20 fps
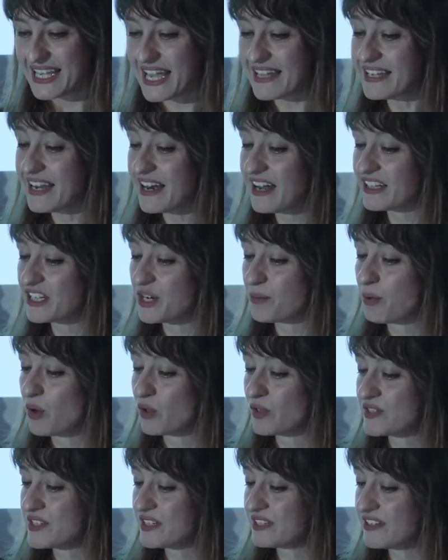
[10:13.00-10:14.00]
Yet another
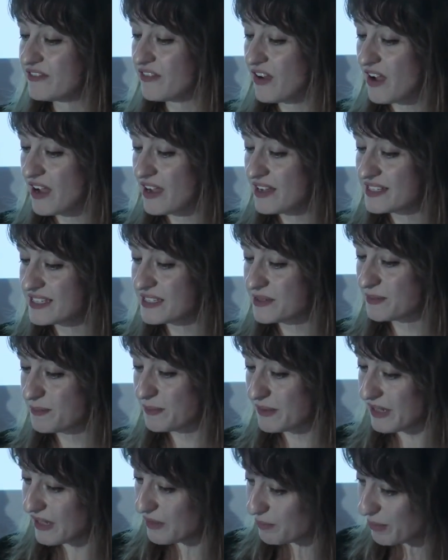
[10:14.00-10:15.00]
policy devised
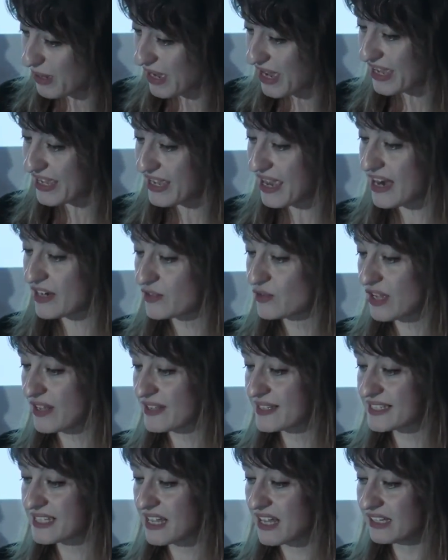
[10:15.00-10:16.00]
by
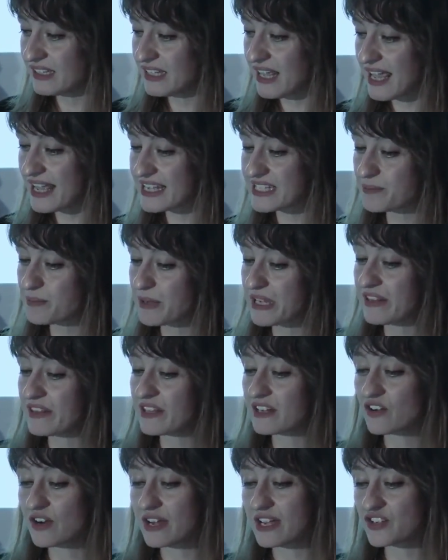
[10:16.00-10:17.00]
Erdogan's son has been
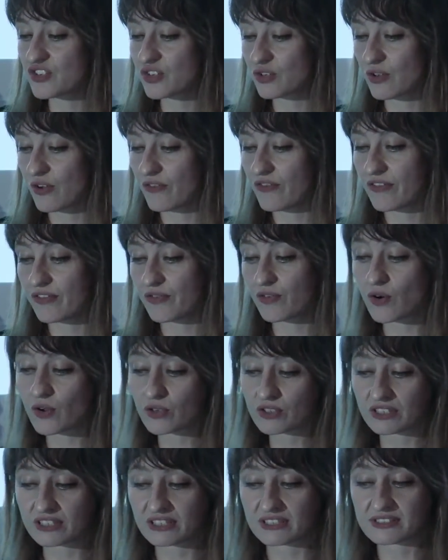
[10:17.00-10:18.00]
the creation of a
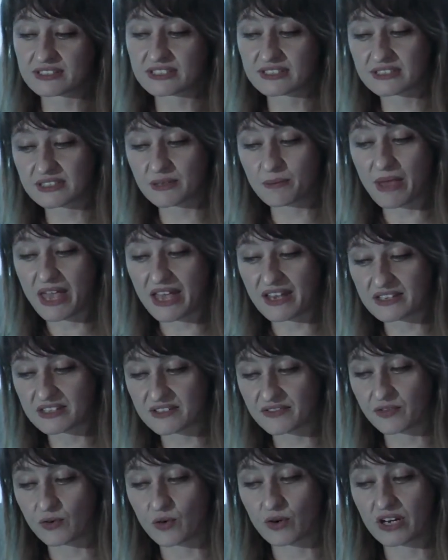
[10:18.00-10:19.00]
fraudulent demand
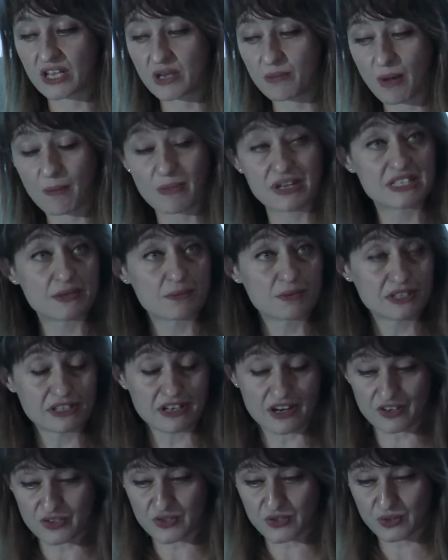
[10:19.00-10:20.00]
for Imamatib
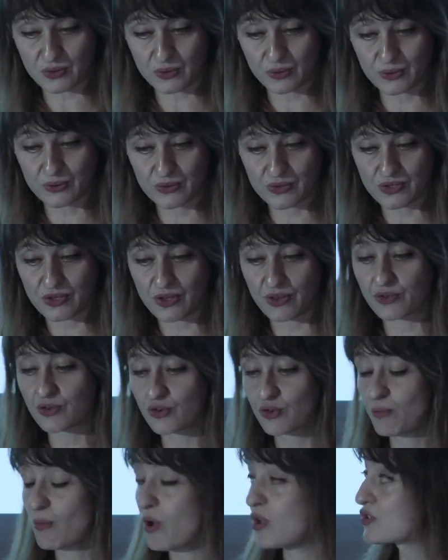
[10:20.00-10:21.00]
cleric schools
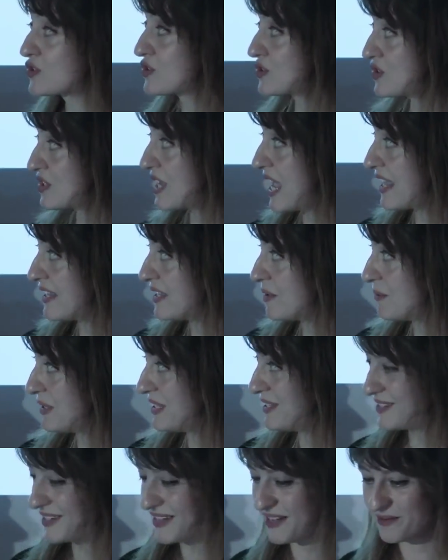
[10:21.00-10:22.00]
through mosques and the
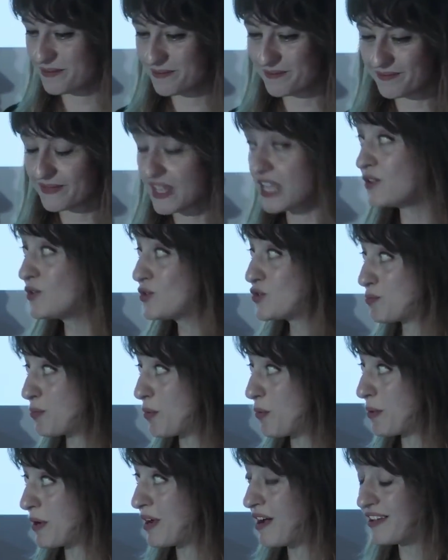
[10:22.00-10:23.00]
media. They use
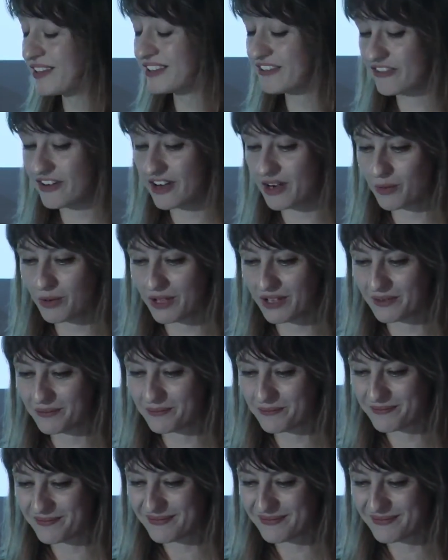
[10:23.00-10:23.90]
propaganda very well.